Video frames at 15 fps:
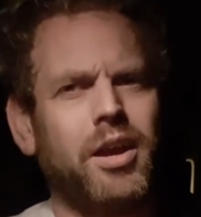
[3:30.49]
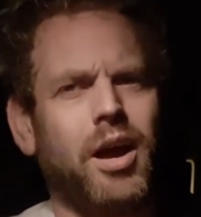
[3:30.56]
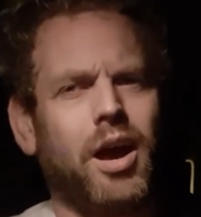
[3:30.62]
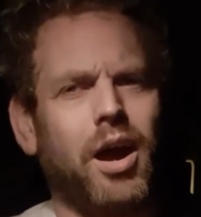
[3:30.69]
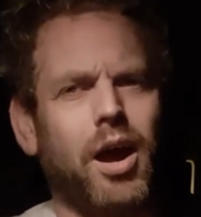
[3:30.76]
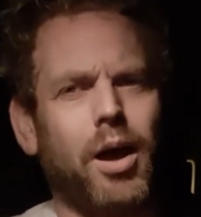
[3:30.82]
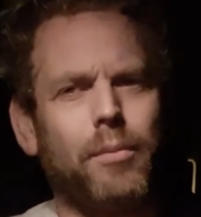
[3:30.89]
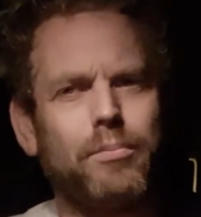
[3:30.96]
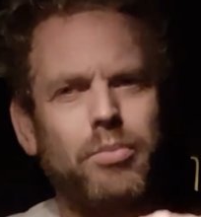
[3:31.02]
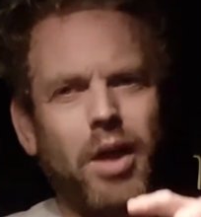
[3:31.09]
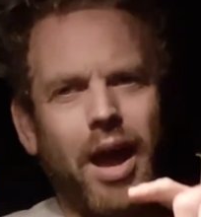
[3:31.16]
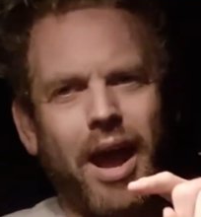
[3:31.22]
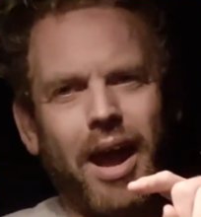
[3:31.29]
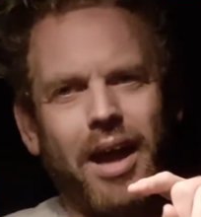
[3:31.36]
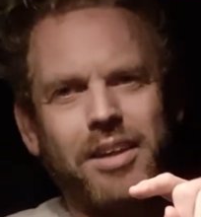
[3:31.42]

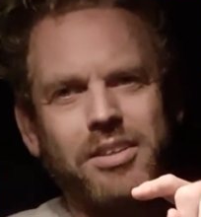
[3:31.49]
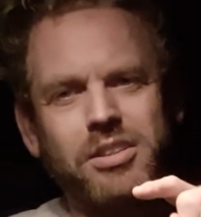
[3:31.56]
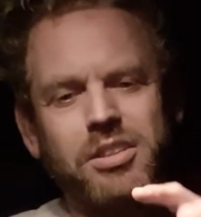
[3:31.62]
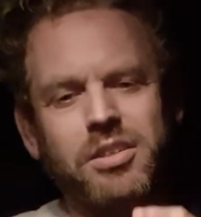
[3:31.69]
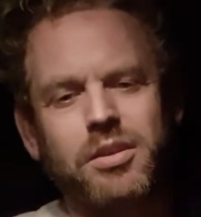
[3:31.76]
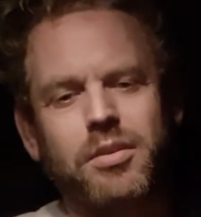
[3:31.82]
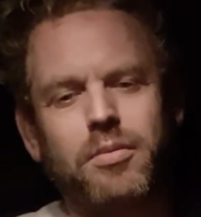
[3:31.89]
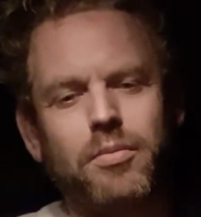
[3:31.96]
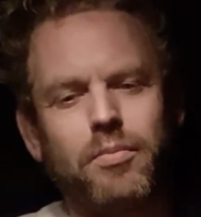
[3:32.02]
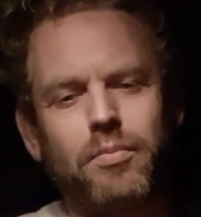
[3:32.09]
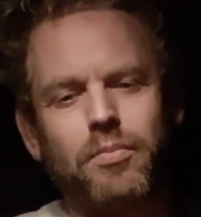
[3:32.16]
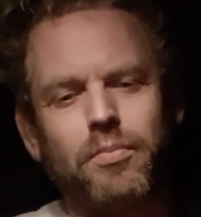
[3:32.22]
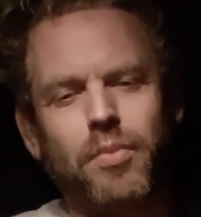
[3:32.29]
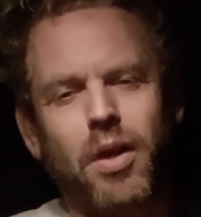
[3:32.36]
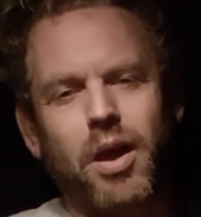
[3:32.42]
And
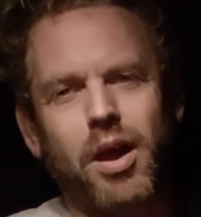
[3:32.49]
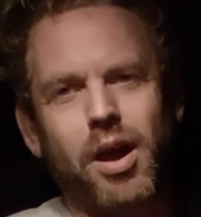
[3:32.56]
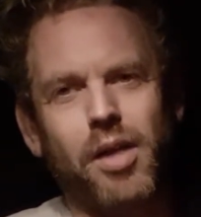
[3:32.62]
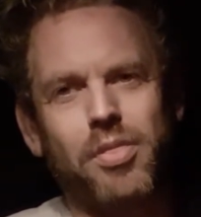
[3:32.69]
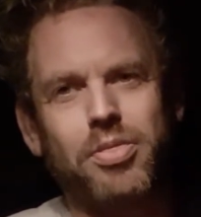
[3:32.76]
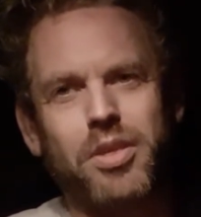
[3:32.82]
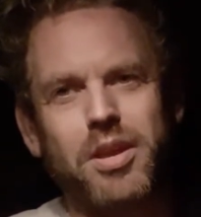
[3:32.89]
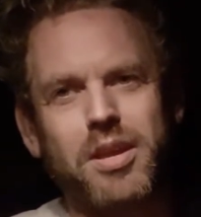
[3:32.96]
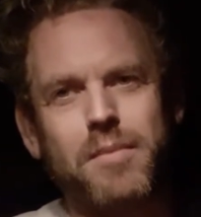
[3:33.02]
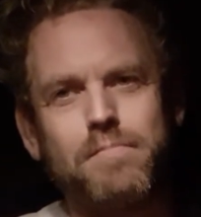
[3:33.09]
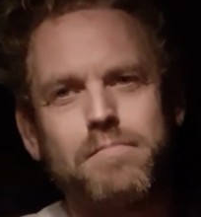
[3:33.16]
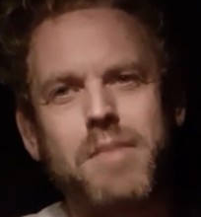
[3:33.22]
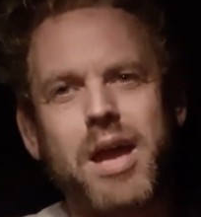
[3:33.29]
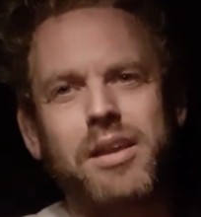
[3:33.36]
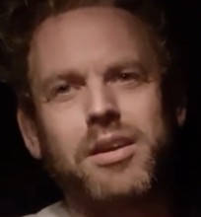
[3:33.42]
the
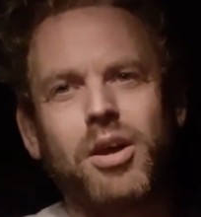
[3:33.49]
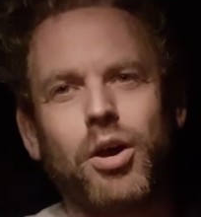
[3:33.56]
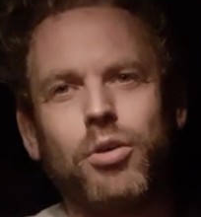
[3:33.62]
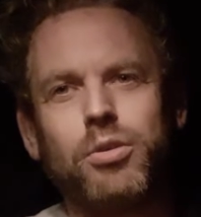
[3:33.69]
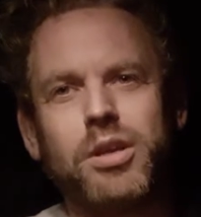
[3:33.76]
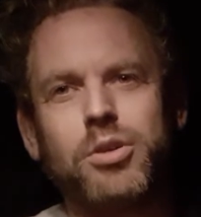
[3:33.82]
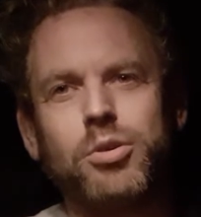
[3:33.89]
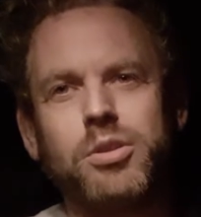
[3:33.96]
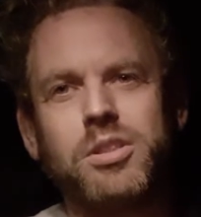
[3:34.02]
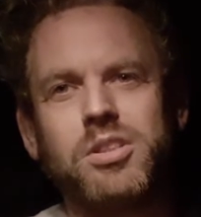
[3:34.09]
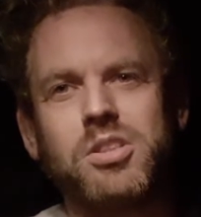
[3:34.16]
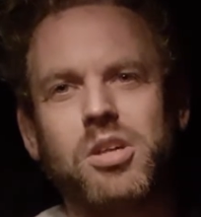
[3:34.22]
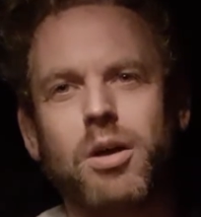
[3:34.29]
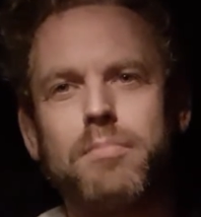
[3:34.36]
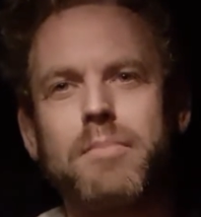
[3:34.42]
men-only
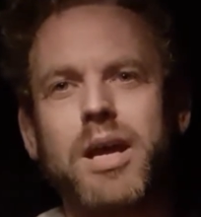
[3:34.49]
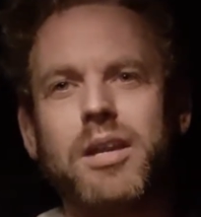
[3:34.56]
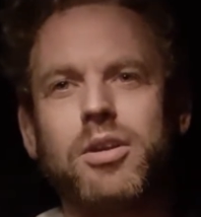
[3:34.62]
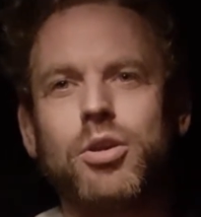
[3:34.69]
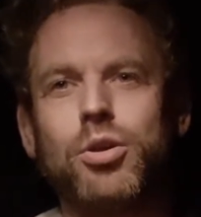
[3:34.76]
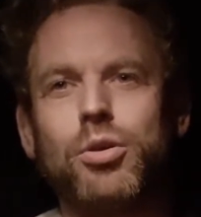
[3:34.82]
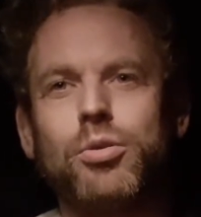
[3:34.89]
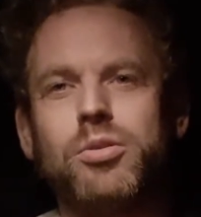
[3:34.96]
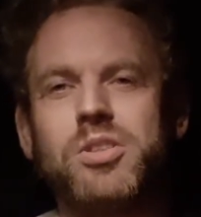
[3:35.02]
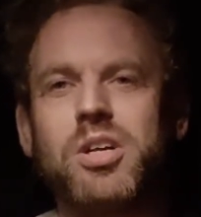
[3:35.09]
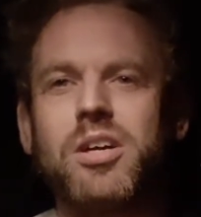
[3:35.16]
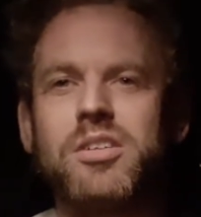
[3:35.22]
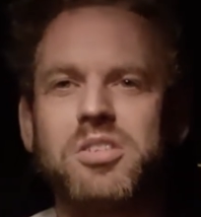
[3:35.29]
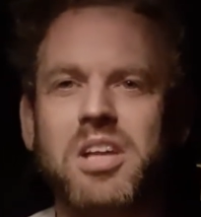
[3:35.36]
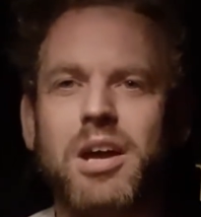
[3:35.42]
audience are men who,
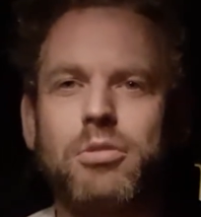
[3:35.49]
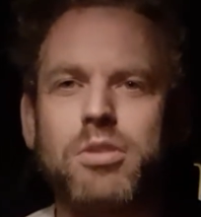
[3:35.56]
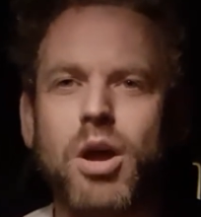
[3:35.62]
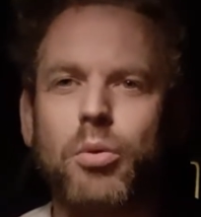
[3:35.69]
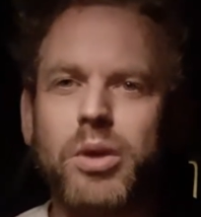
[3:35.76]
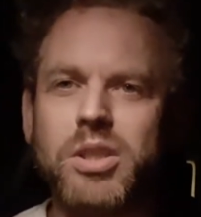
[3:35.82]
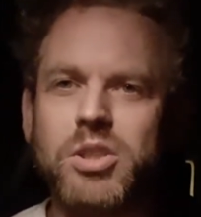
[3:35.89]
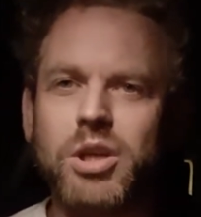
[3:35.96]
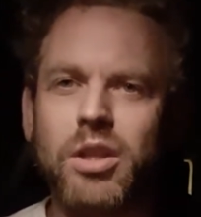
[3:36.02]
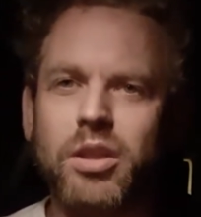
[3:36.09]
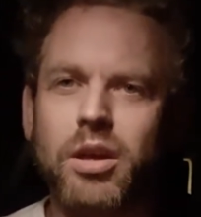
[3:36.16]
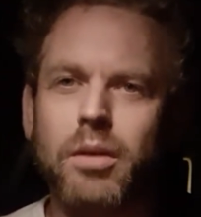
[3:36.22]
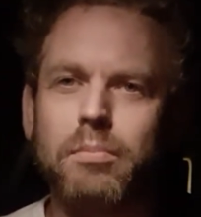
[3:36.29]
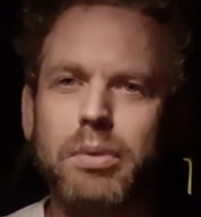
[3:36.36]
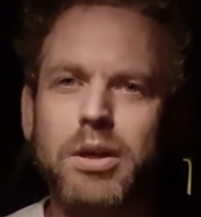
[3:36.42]
turns out, know each
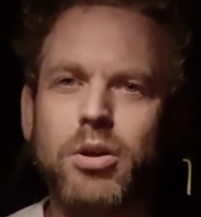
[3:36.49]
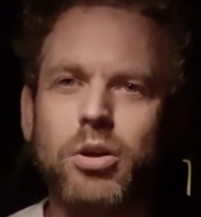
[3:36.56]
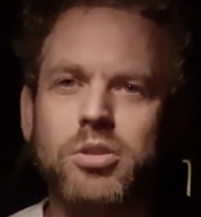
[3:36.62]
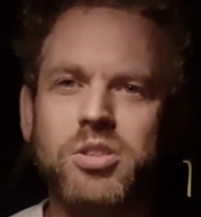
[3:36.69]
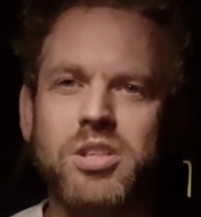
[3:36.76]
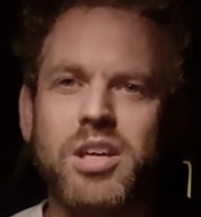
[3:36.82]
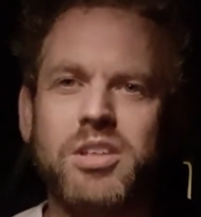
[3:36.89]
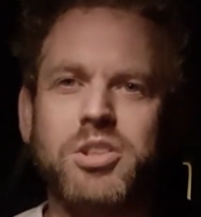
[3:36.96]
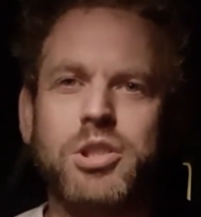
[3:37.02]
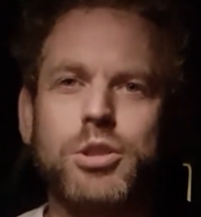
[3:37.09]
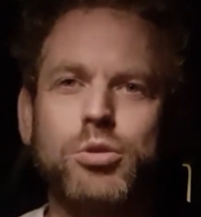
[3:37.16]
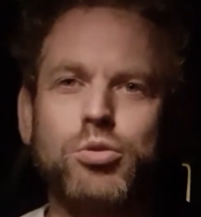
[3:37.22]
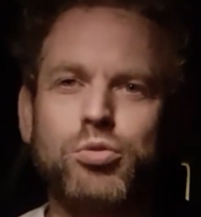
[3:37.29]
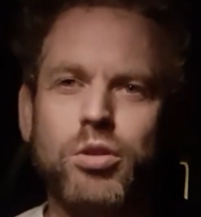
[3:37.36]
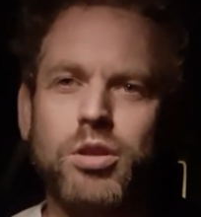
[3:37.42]
other because their
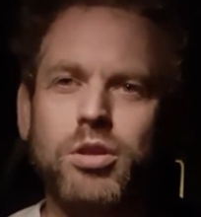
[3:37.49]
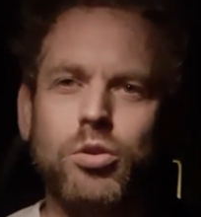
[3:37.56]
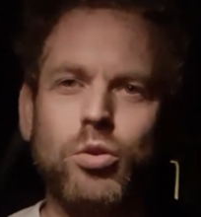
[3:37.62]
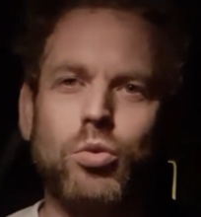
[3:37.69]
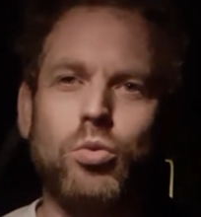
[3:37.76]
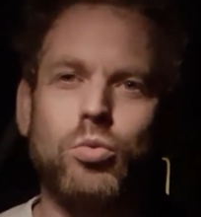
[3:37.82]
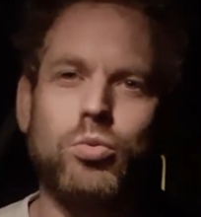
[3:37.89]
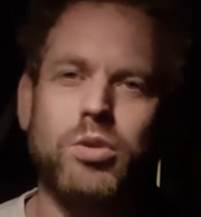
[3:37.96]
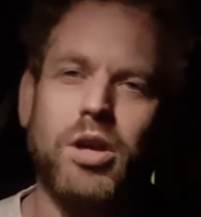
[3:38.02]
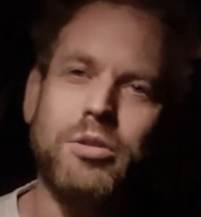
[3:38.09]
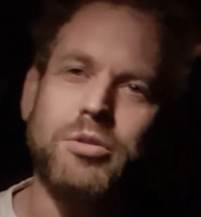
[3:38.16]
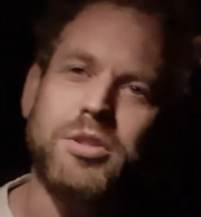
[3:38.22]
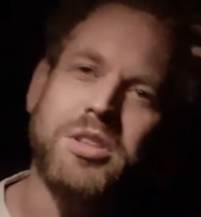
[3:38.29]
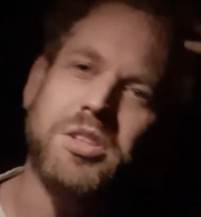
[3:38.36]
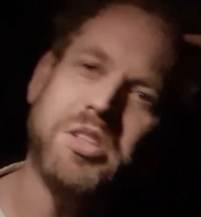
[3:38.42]
children all go
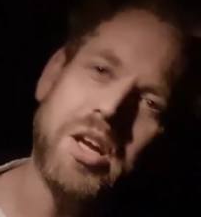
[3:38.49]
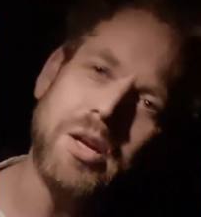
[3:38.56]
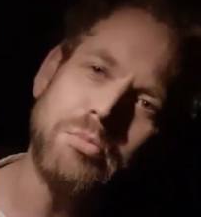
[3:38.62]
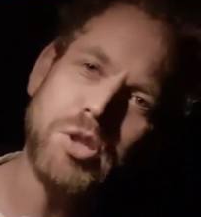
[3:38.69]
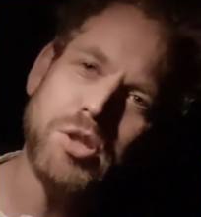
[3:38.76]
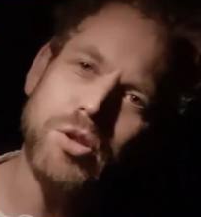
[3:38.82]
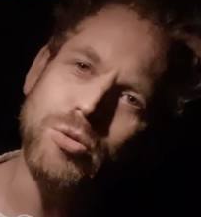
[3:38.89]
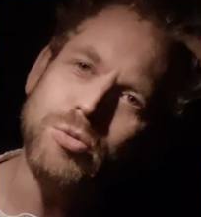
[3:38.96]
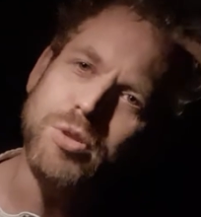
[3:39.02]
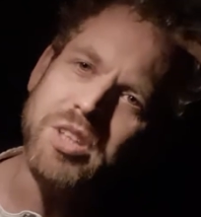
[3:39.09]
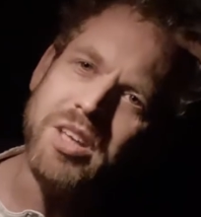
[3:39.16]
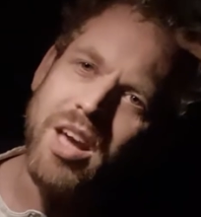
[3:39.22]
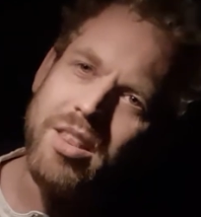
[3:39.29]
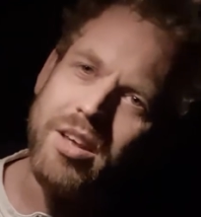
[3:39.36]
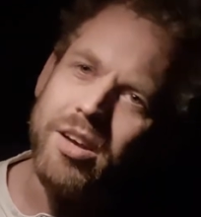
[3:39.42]
to the same school
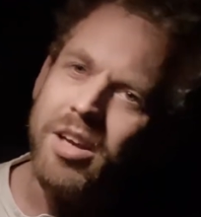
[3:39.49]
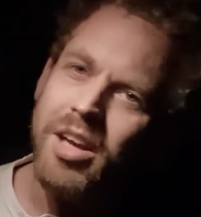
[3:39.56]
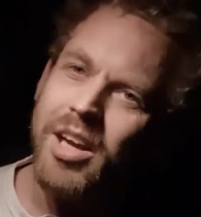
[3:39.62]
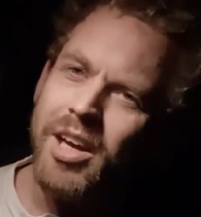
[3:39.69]
together.